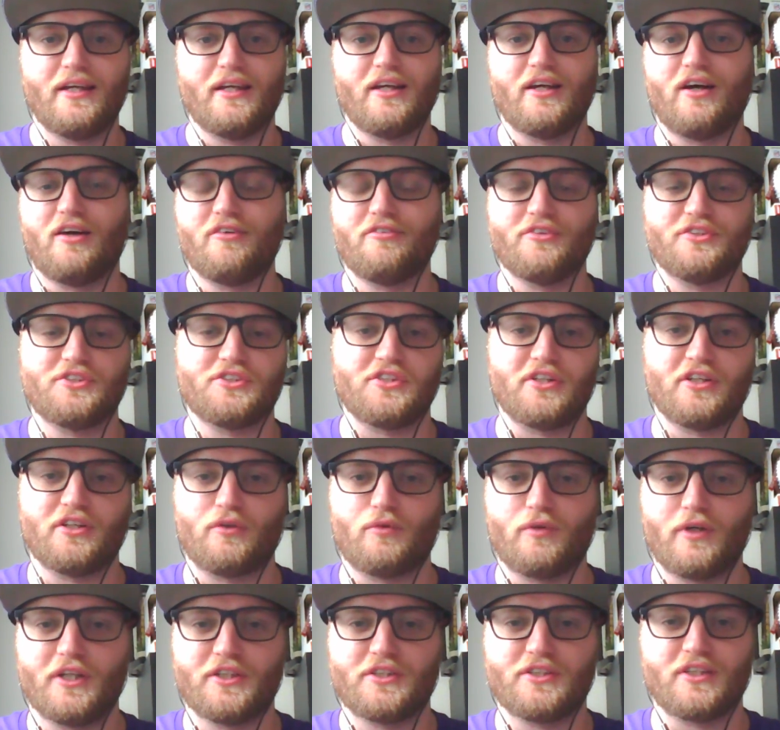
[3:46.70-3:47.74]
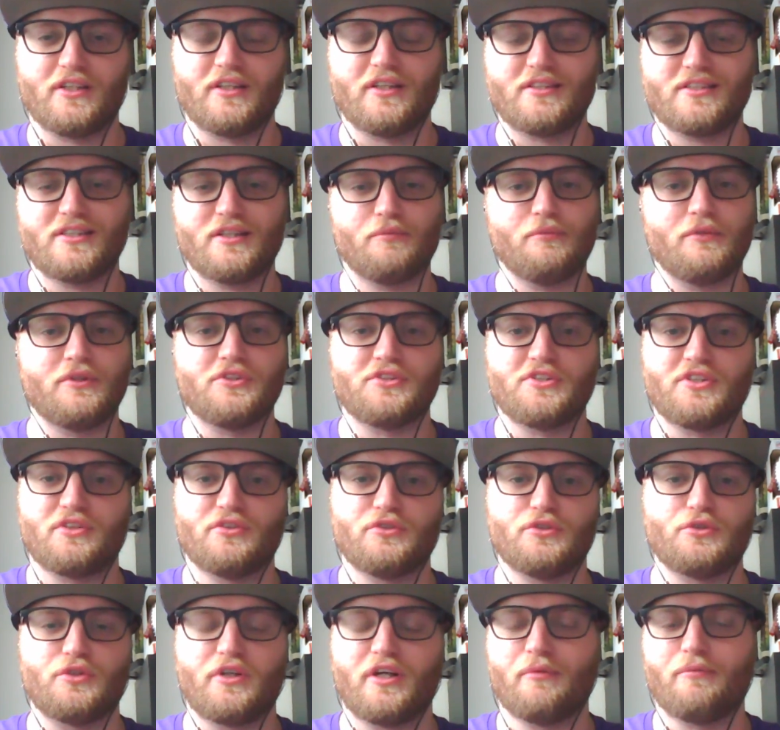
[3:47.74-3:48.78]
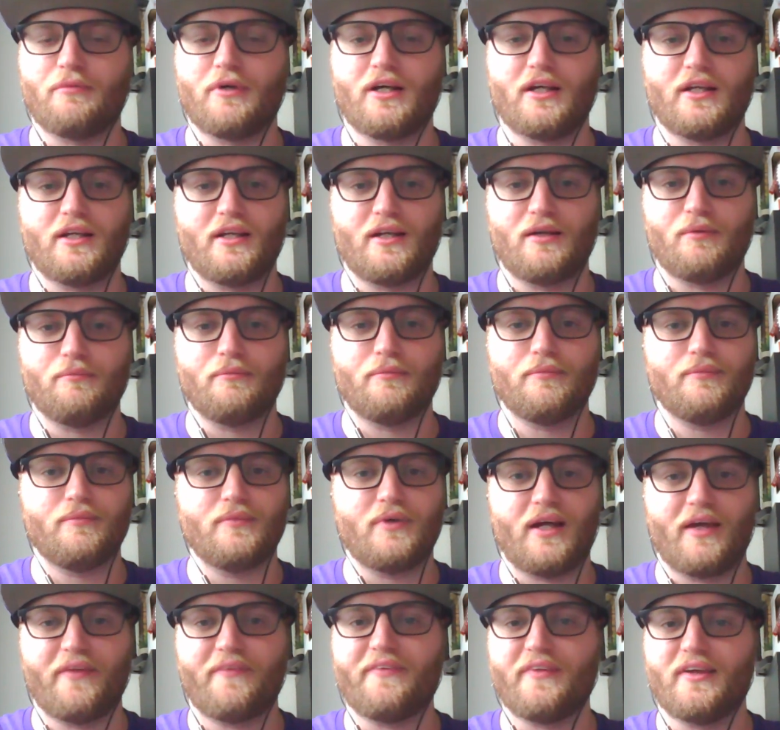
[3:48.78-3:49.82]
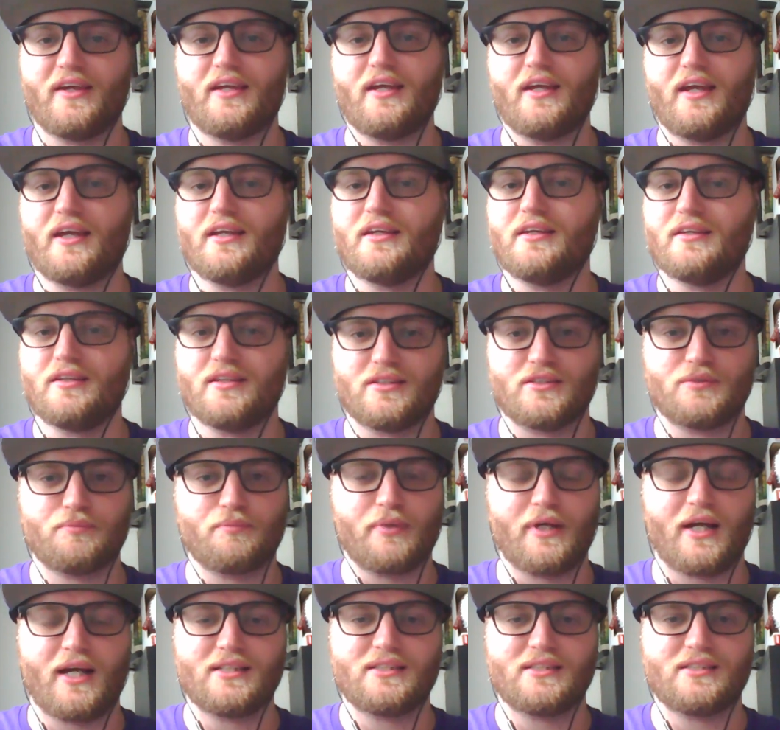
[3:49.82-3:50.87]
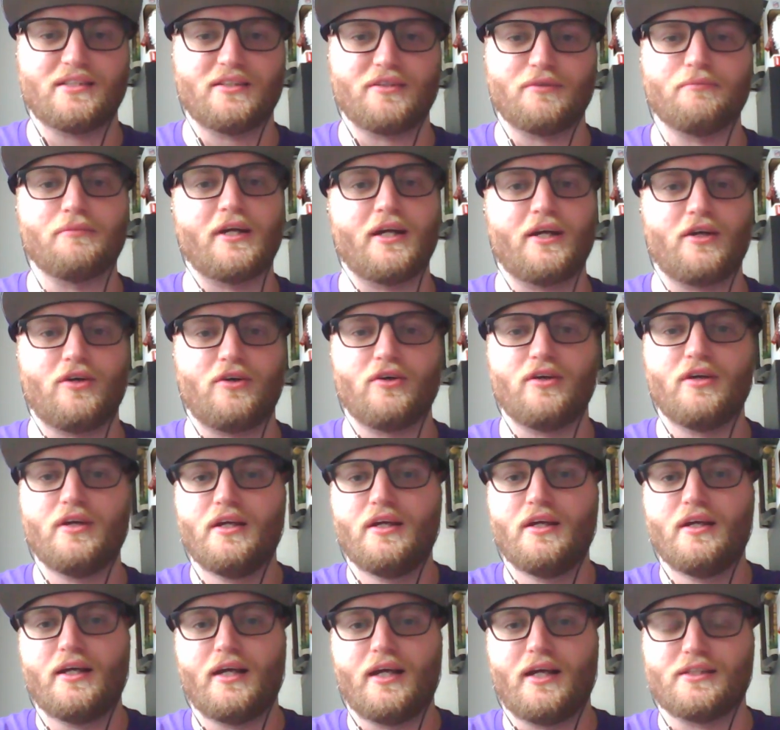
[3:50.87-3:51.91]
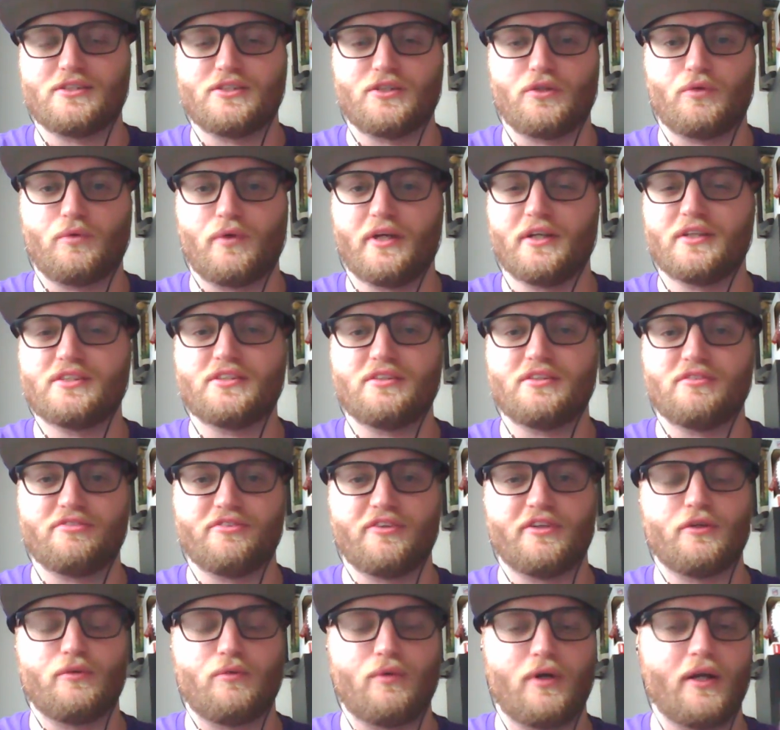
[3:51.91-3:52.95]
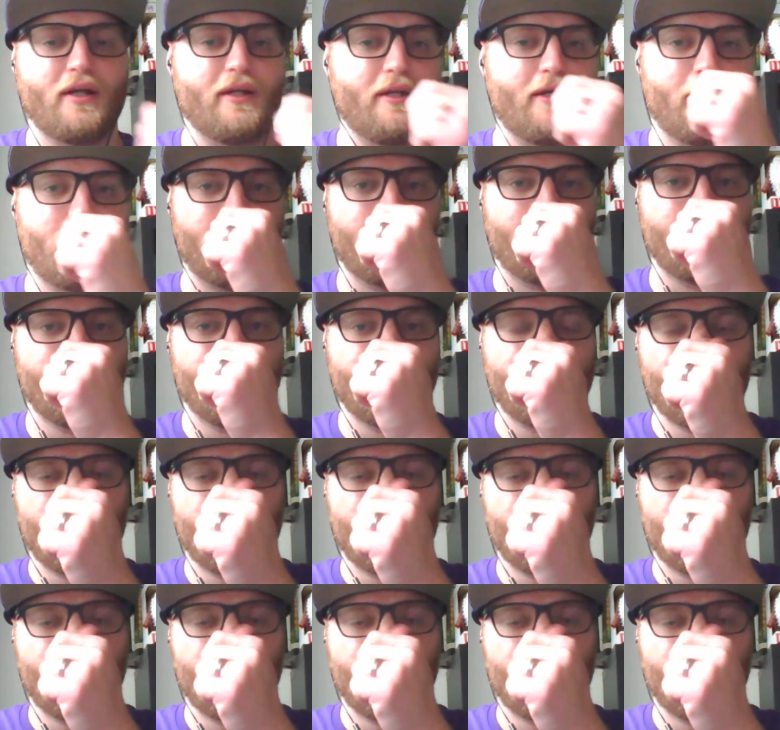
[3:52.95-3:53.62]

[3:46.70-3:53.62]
of his generation. It's him and Draymond, and I think AD has passed him now as the greatest defender right now.